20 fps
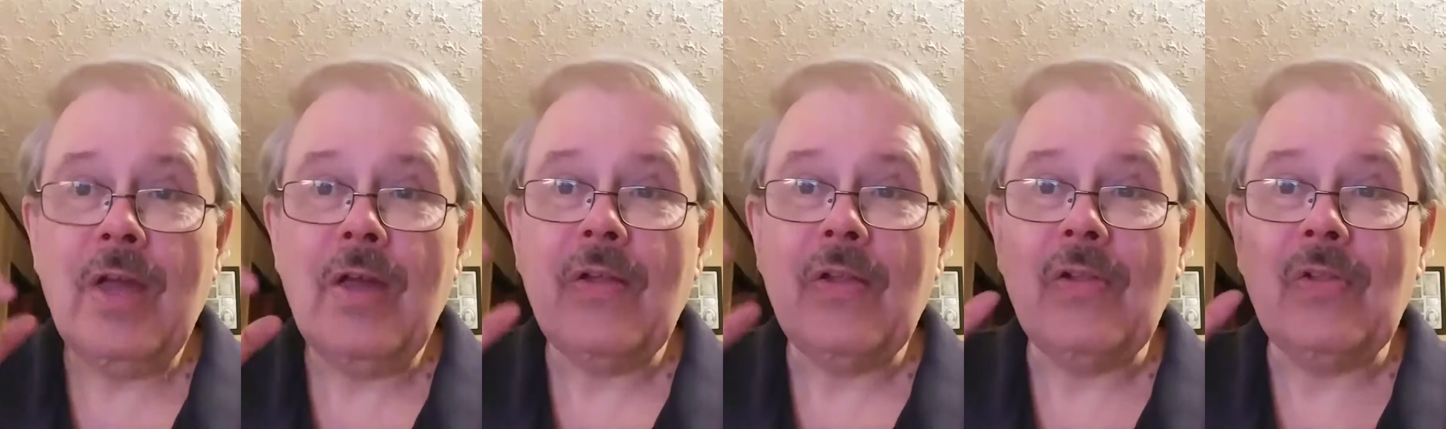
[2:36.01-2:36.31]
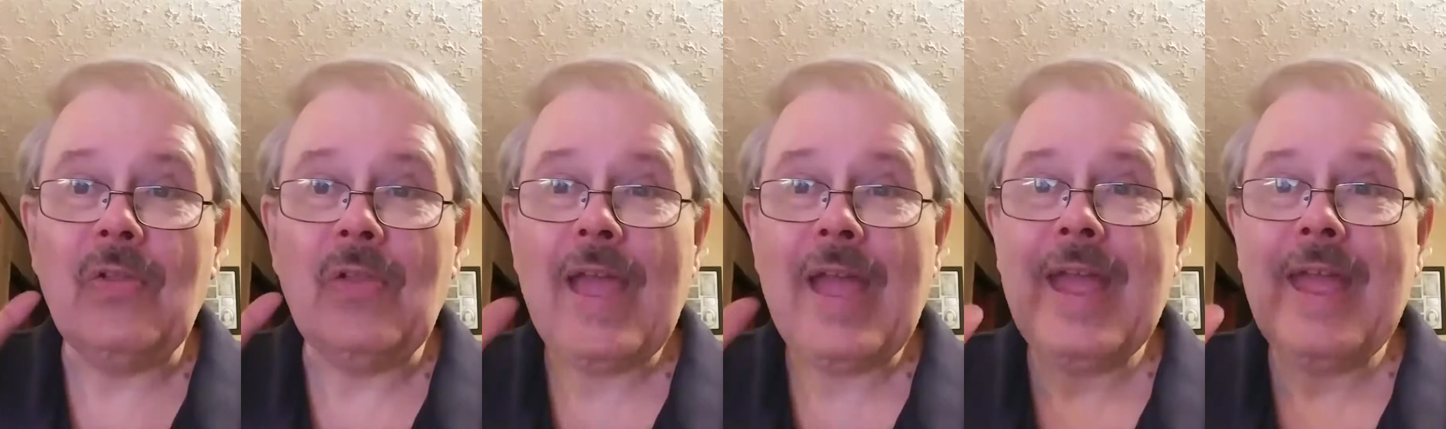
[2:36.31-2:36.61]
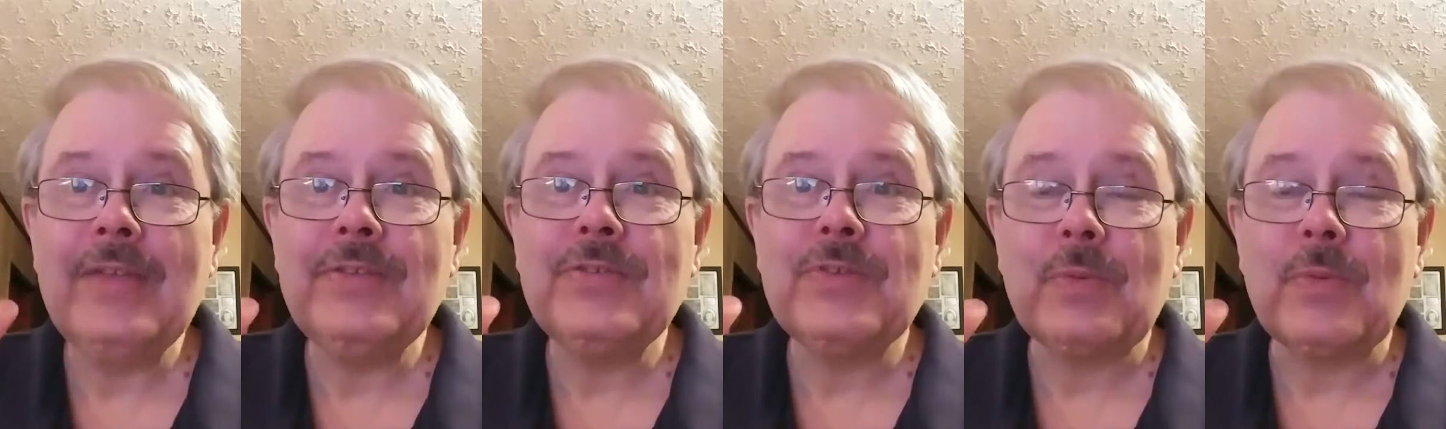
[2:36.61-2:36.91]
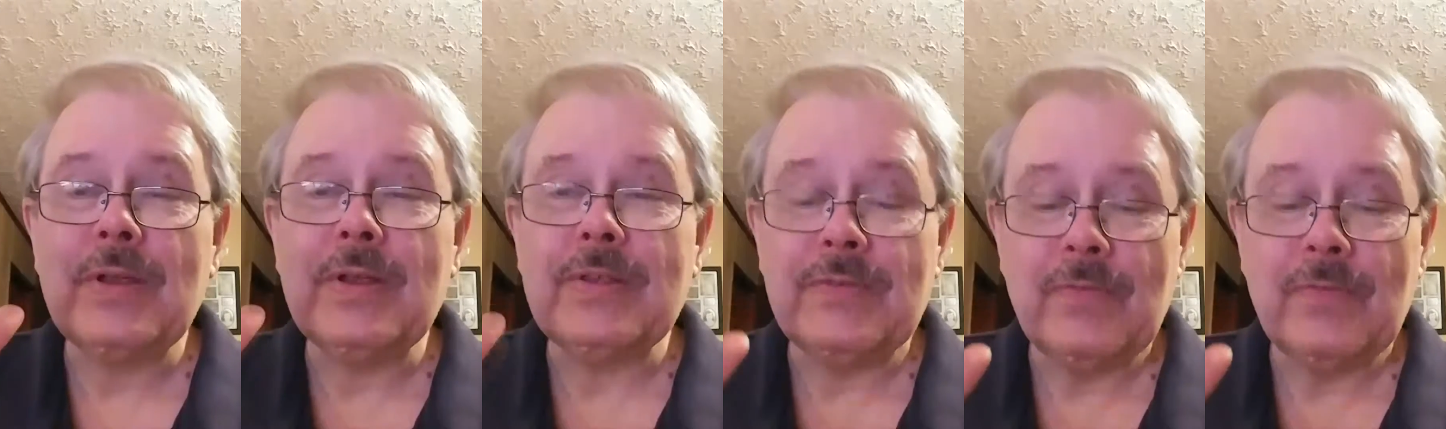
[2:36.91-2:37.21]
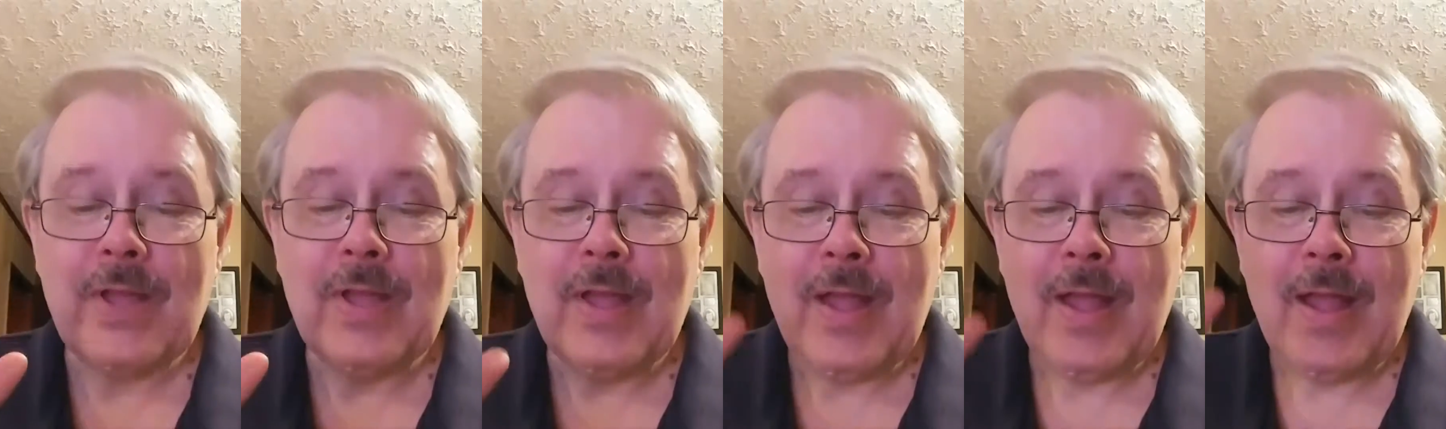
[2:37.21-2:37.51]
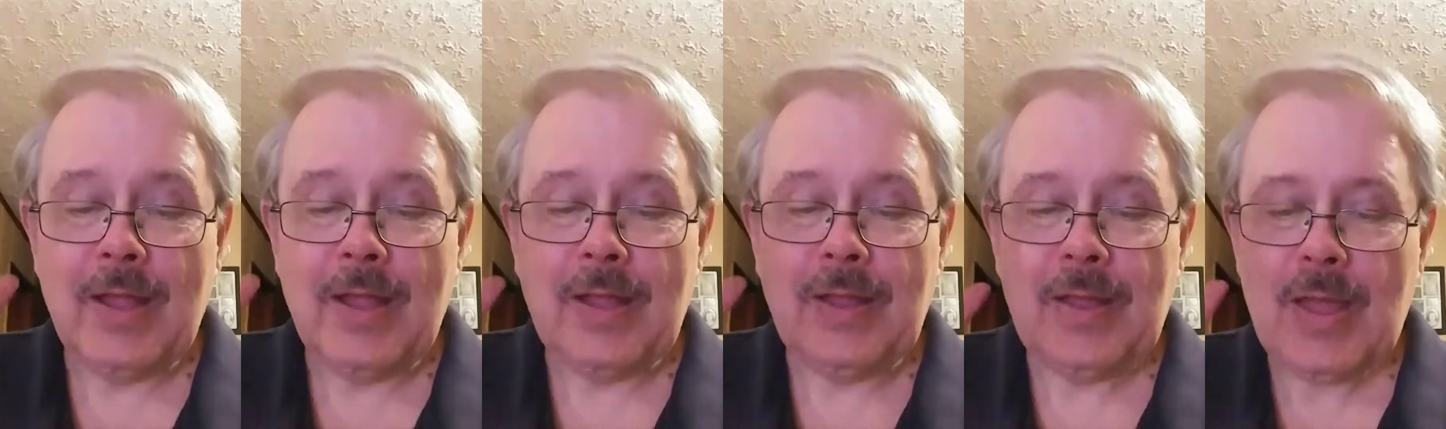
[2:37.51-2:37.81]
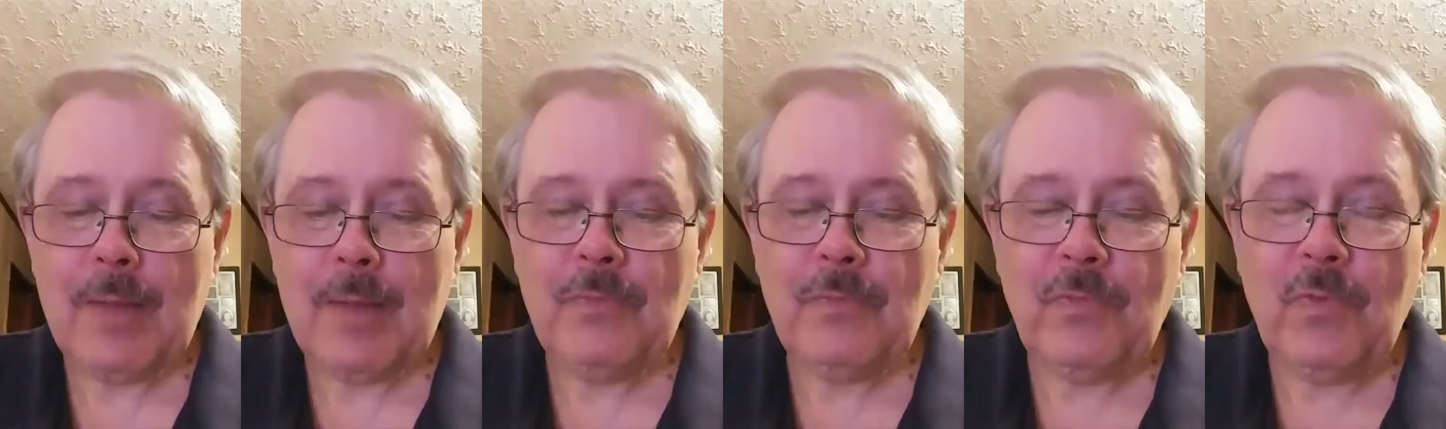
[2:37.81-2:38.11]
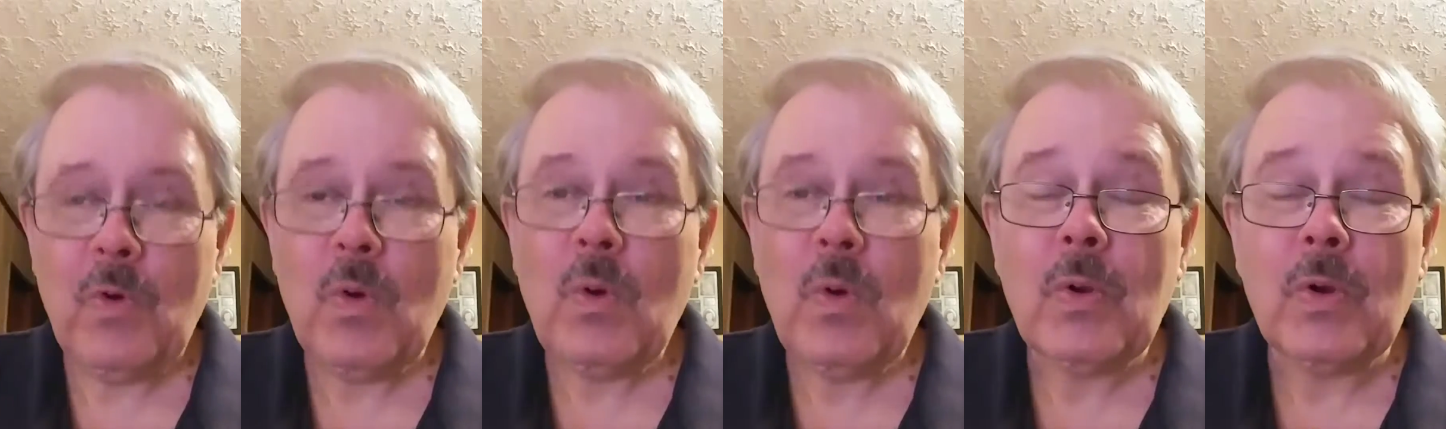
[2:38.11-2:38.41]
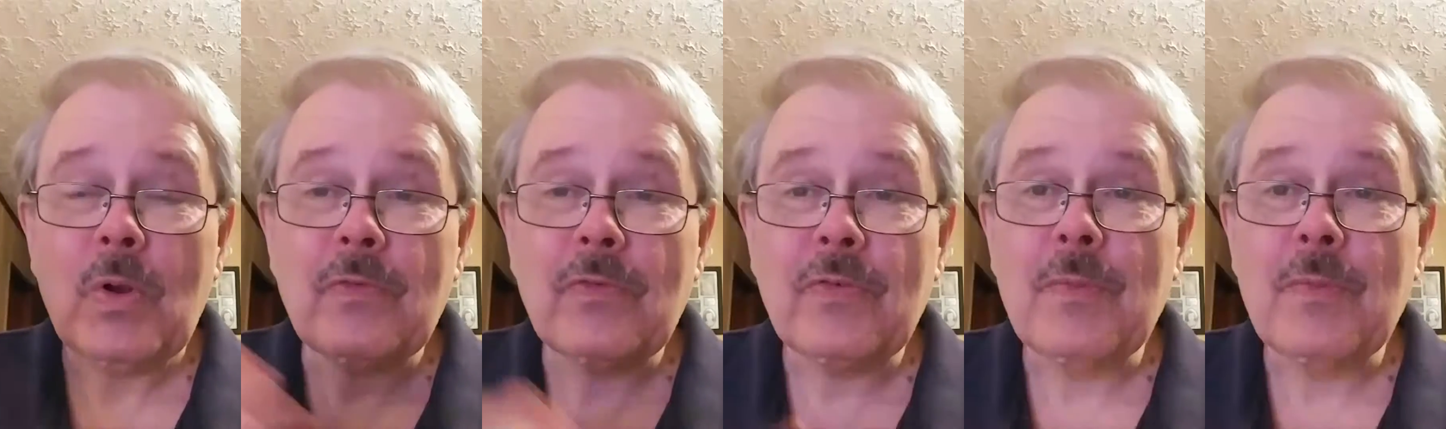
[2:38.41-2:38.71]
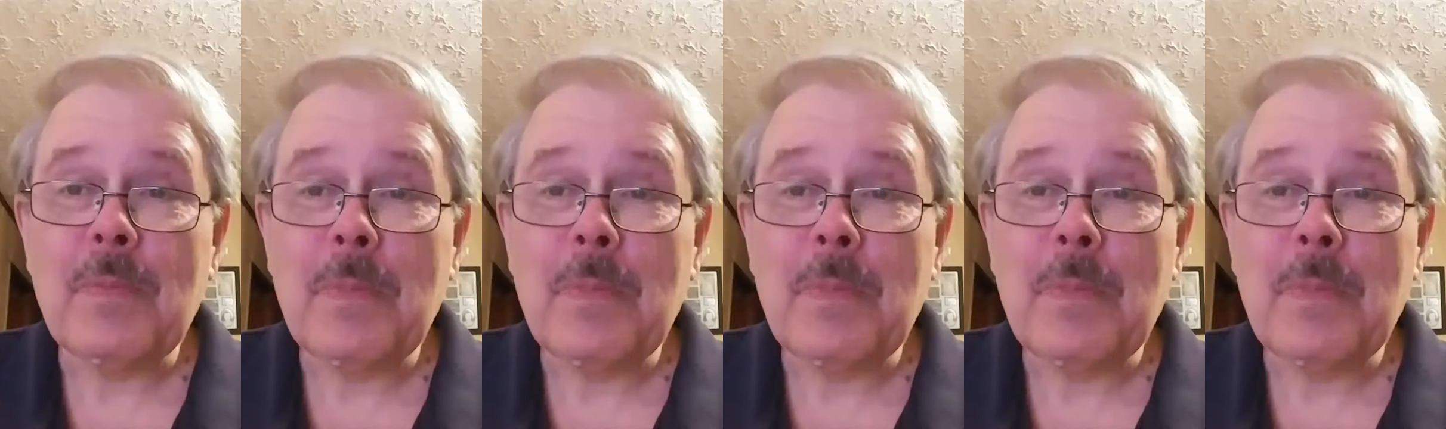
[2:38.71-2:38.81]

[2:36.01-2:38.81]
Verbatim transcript: Lazarus, come forth.